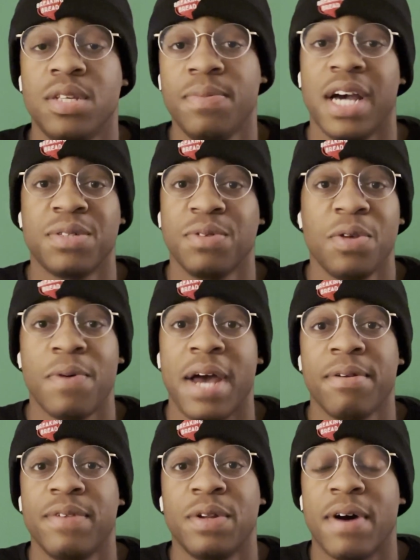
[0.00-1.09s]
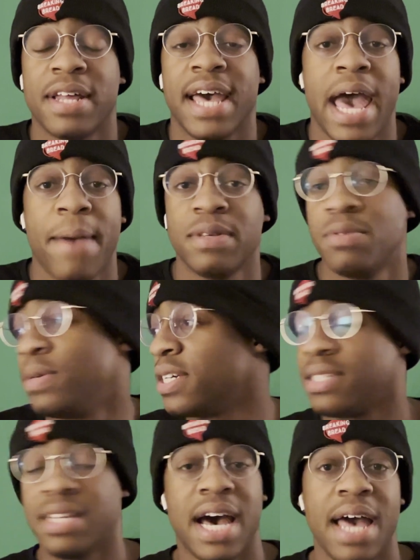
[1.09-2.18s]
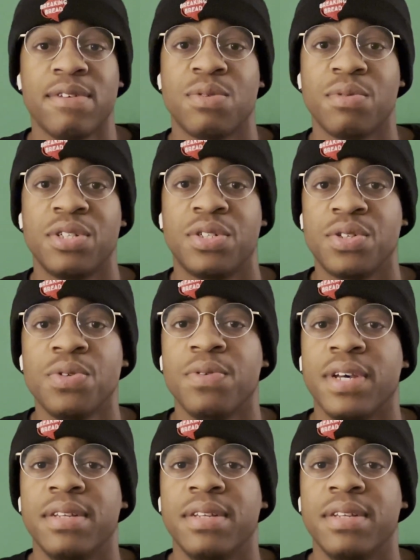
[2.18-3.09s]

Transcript: be honest with you, I don't even know how that happens because I have a Switch too,